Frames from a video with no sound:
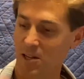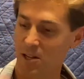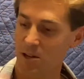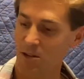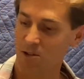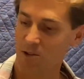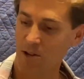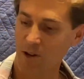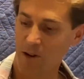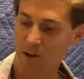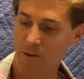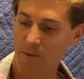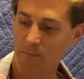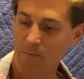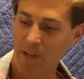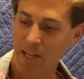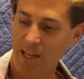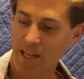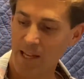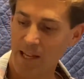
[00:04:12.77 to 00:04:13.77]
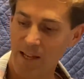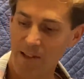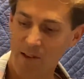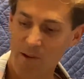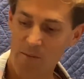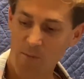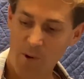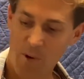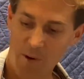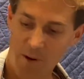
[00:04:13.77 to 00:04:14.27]
So it's
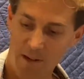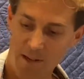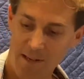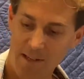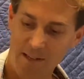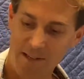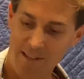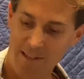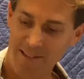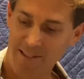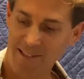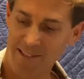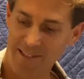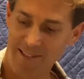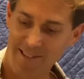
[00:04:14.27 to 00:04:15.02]
important